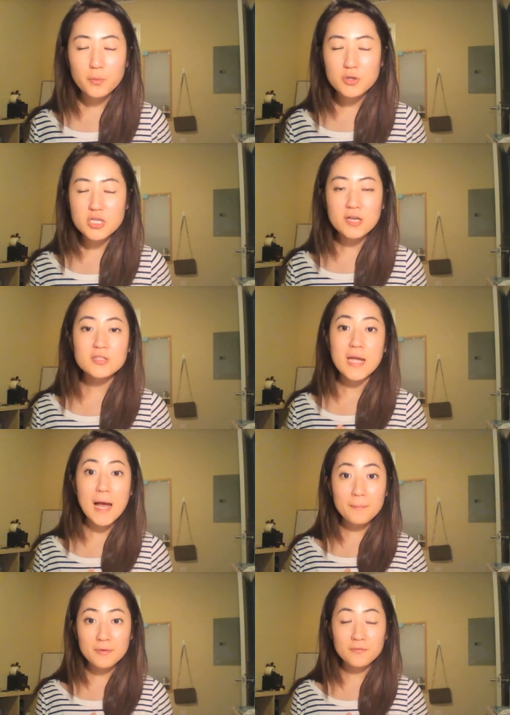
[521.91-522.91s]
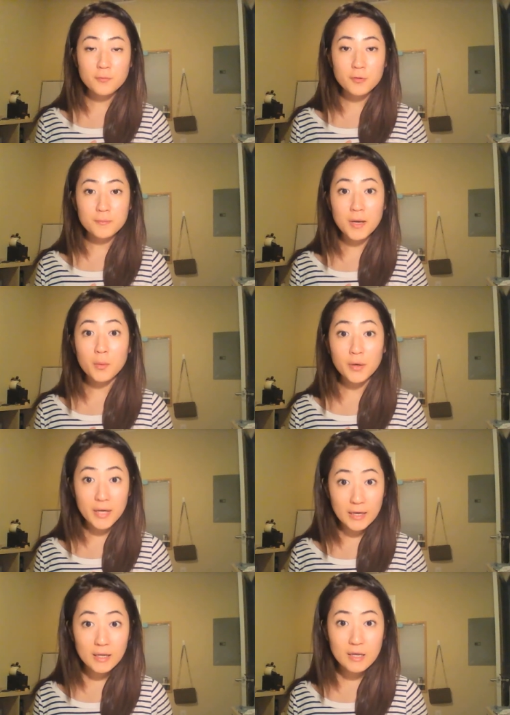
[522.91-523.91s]
which actually happened for my
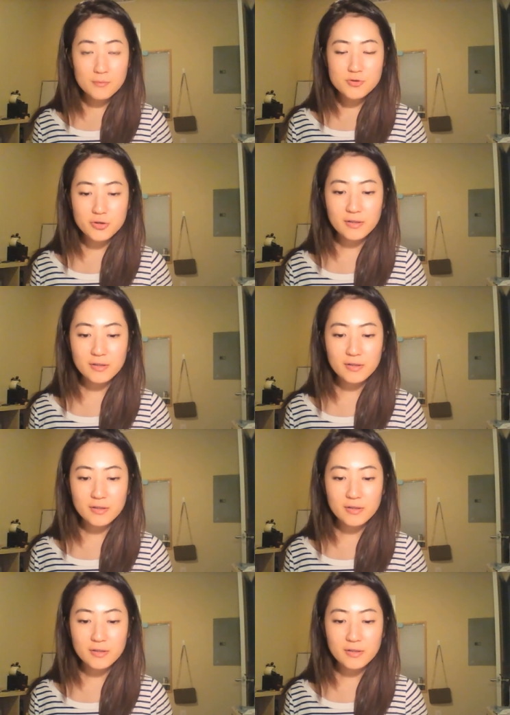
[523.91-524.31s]
organic chemistry